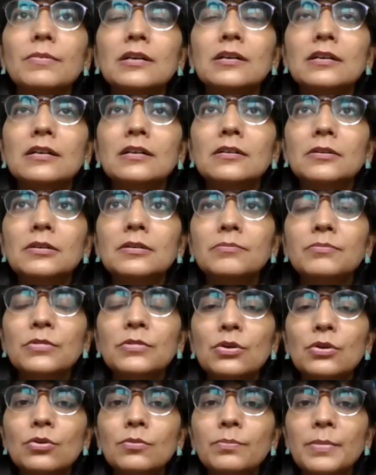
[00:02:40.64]
payroll
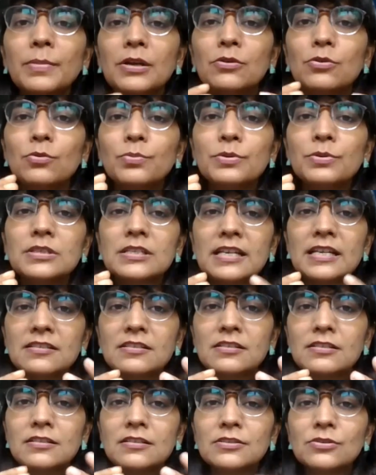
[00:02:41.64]

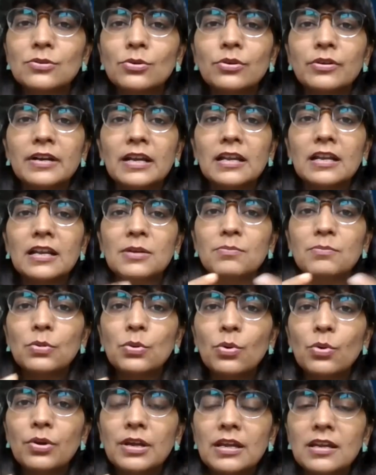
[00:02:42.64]
processors or an
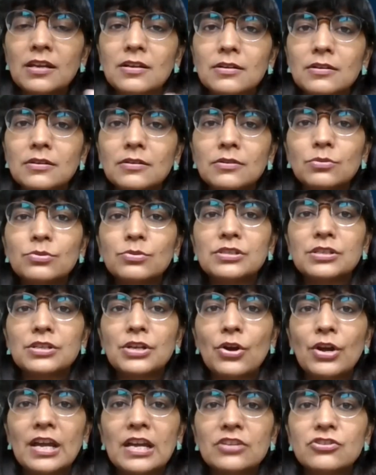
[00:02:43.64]
employee who's in
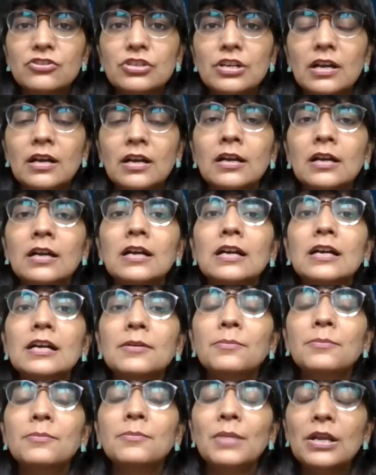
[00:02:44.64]
your HR
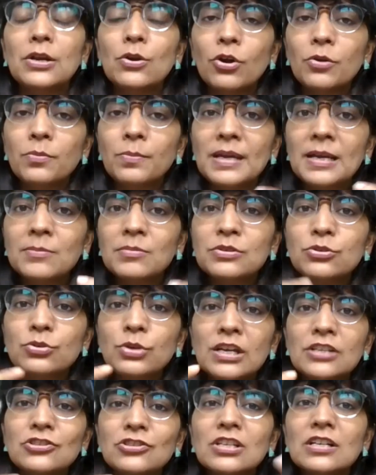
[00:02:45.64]
may not be able to
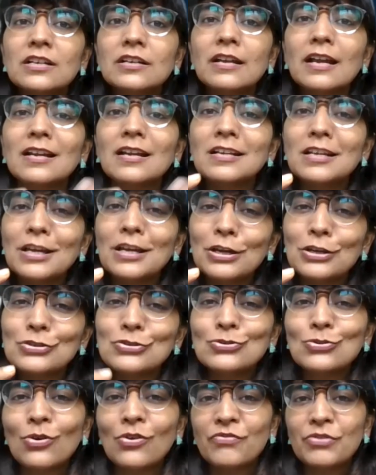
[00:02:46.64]
gauge the correct
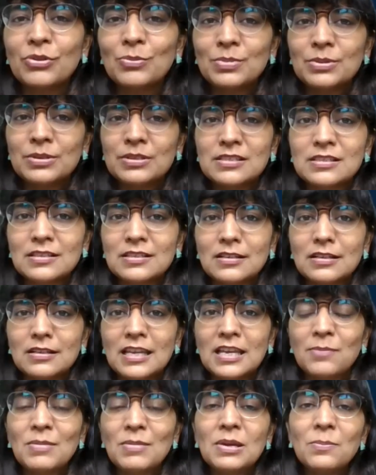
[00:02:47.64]
age of the person.
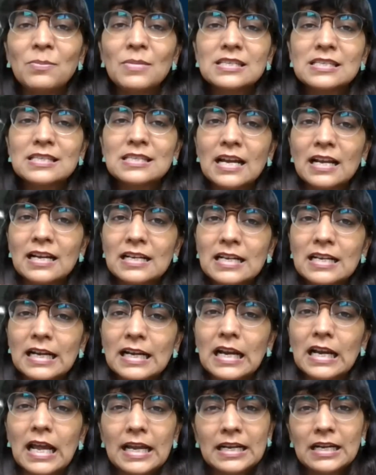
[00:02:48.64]
He may miss that
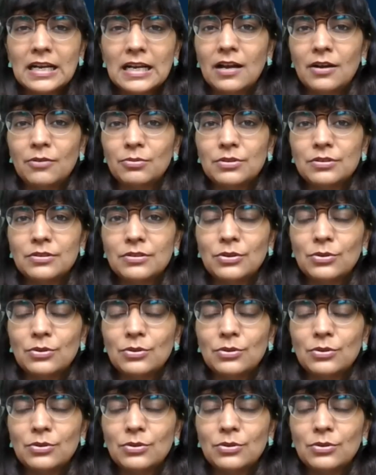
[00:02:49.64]
deadline out.